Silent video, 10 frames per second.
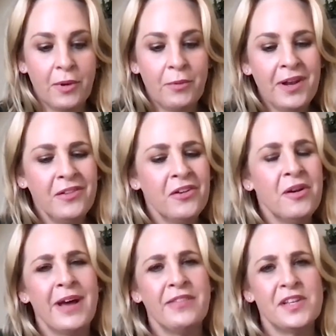We want to learn
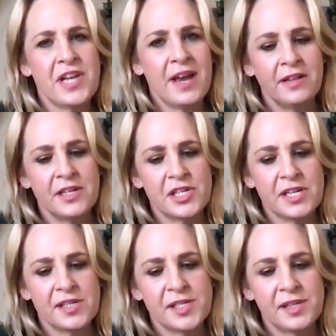about the
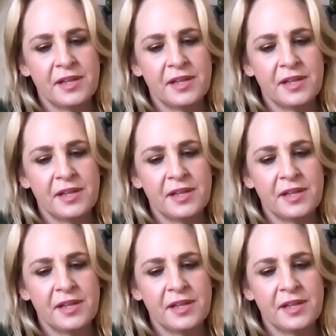challenges